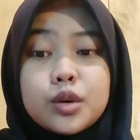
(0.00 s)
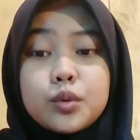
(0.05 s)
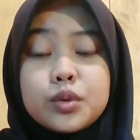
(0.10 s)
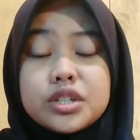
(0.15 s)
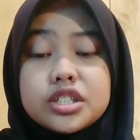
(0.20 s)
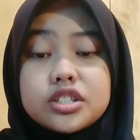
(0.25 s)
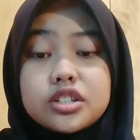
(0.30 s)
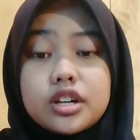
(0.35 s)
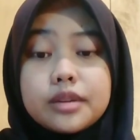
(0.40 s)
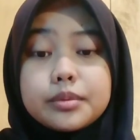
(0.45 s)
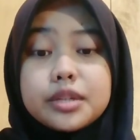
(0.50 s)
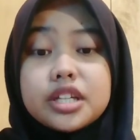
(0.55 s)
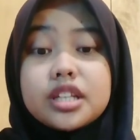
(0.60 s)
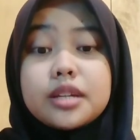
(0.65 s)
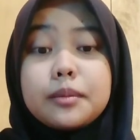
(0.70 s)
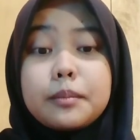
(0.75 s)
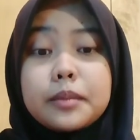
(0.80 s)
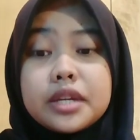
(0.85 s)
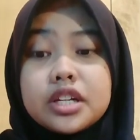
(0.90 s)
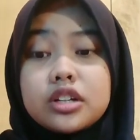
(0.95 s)
We stopped in
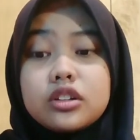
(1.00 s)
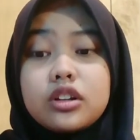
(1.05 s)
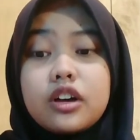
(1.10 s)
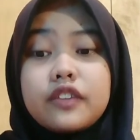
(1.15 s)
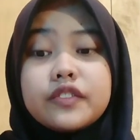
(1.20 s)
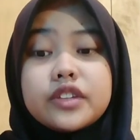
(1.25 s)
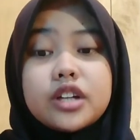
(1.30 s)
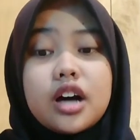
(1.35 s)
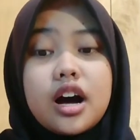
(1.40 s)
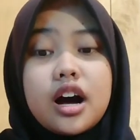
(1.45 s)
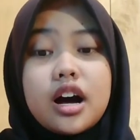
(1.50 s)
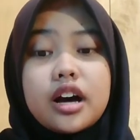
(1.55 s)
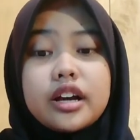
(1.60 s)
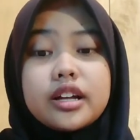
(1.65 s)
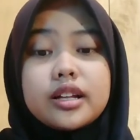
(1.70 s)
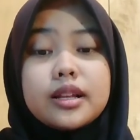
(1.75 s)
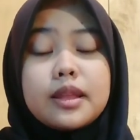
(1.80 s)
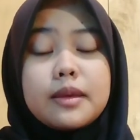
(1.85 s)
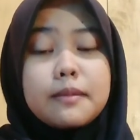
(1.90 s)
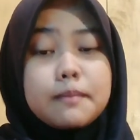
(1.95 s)
the middle of the
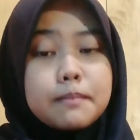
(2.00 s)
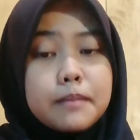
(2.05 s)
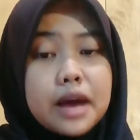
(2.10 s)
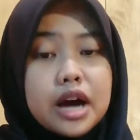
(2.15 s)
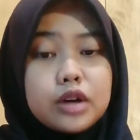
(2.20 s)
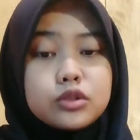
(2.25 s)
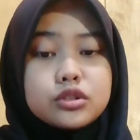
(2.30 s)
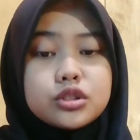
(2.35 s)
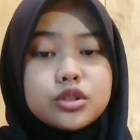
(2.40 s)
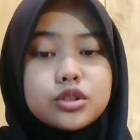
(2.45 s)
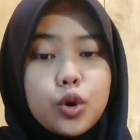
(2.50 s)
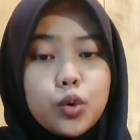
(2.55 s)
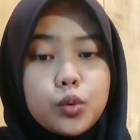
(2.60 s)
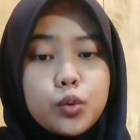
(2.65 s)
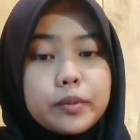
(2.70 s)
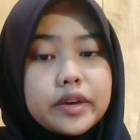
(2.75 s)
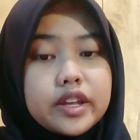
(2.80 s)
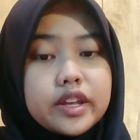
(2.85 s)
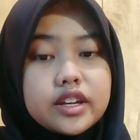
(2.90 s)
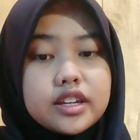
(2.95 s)
aisle, mouths
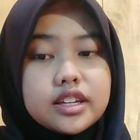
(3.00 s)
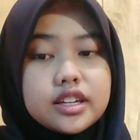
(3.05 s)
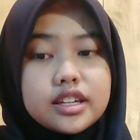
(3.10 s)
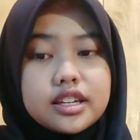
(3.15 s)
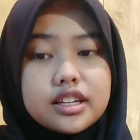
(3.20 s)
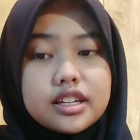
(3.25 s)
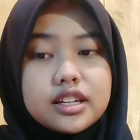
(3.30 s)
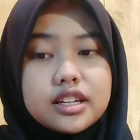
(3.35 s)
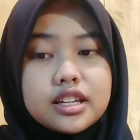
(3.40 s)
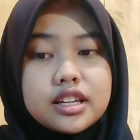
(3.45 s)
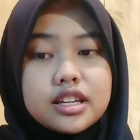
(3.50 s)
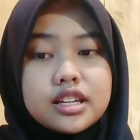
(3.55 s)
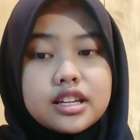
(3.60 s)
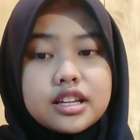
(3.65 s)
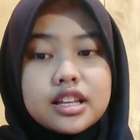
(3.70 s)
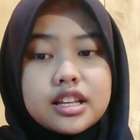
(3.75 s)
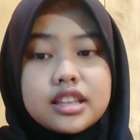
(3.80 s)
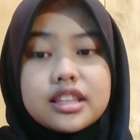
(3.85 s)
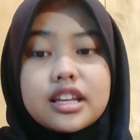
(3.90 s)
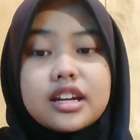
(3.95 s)
open,
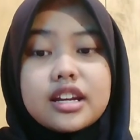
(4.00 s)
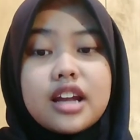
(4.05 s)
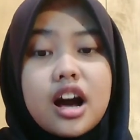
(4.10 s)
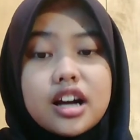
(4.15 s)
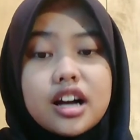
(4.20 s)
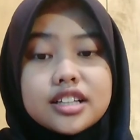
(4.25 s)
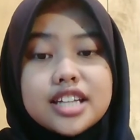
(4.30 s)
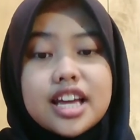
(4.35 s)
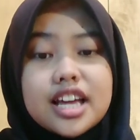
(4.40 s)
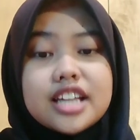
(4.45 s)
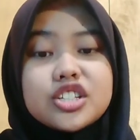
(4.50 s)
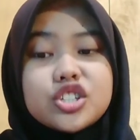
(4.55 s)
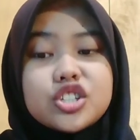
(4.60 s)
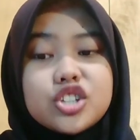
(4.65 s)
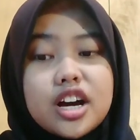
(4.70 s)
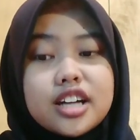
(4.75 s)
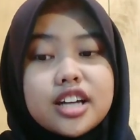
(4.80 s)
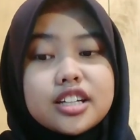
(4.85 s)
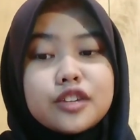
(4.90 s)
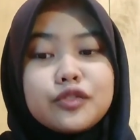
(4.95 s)
then hugged and
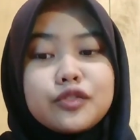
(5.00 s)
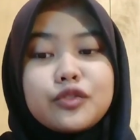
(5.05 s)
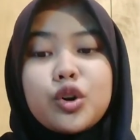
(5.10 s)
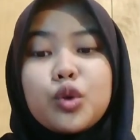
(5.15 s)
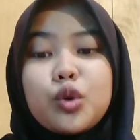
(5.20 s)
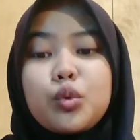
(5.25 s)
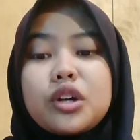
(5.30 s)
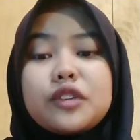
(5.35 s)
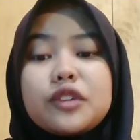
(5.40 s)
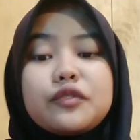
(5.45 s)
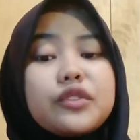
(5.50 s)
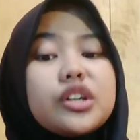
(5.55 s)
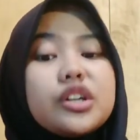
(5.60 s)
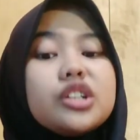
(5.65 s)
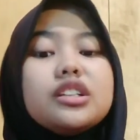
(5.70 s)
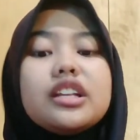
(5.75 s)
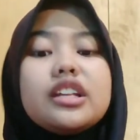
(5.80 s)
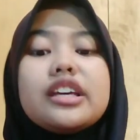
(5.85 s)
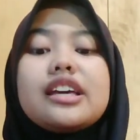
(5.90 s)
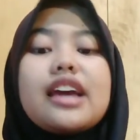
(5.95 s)
chatted for what
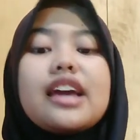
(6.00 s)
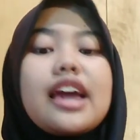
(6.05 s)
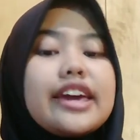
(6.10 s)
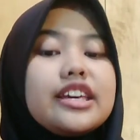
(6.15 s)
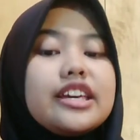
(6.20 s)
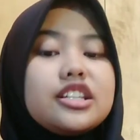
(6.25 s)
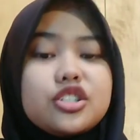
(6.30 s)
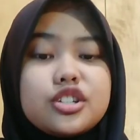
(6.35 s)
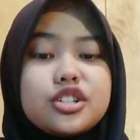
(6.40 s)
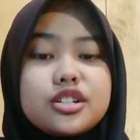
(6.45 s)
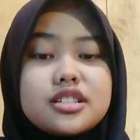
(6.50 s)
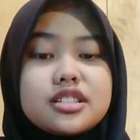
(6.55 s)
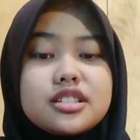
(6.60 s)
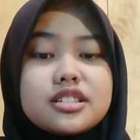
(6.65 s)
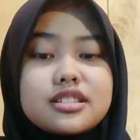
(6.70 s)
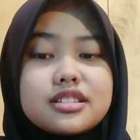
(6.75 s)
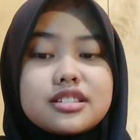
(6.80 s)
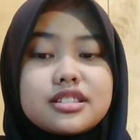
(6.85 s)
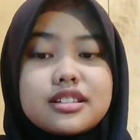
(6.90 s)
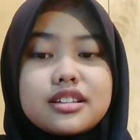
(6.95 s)
felt like
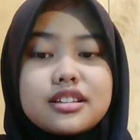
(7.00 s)
ages.